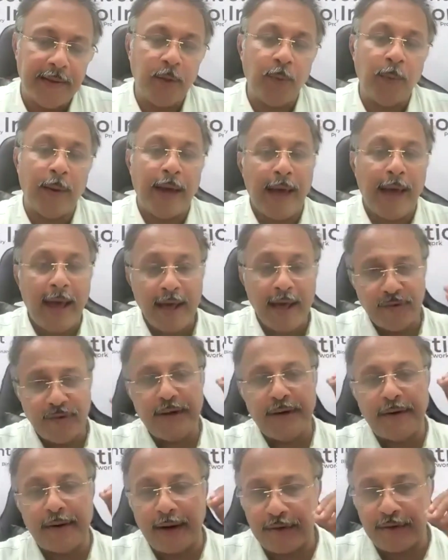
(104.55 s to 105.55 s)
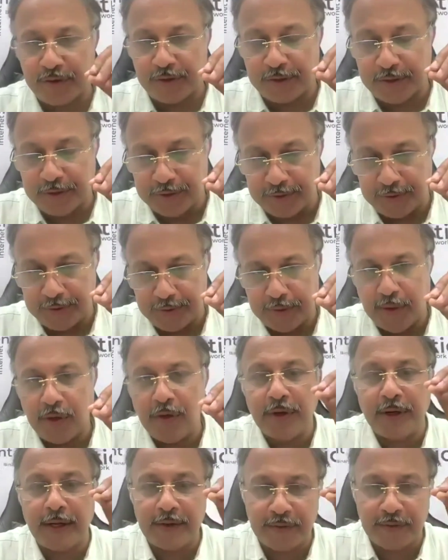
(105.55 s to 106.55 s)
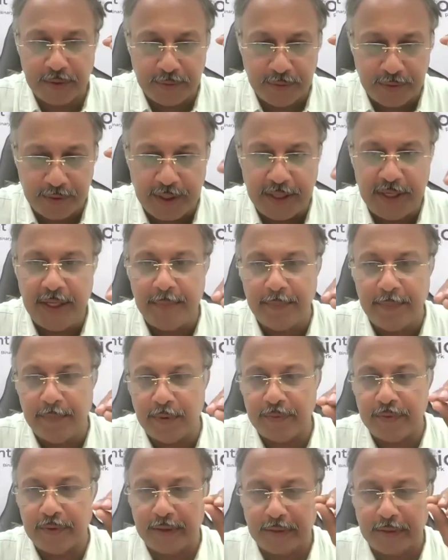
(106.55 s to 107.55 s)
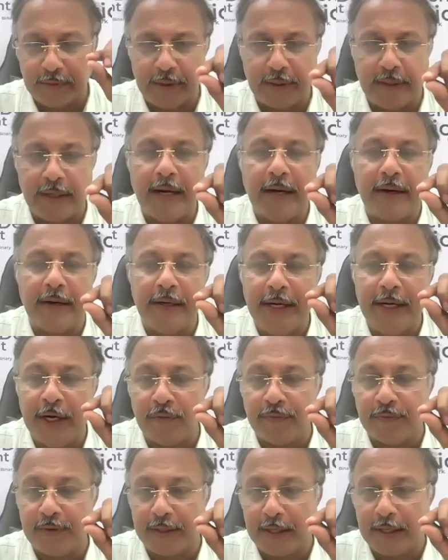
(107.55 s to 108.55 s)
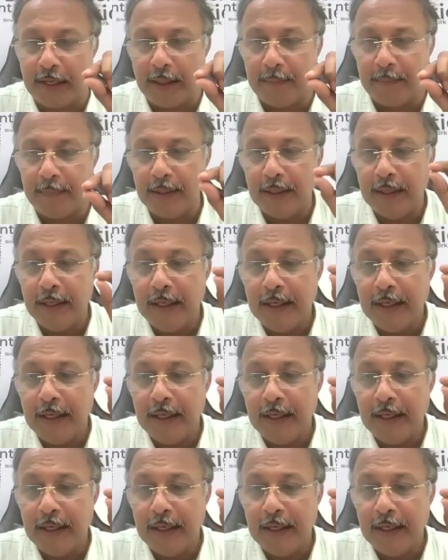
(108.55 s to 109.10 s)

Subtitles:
Now, as a treasurer or as a team or the club, leader of the club,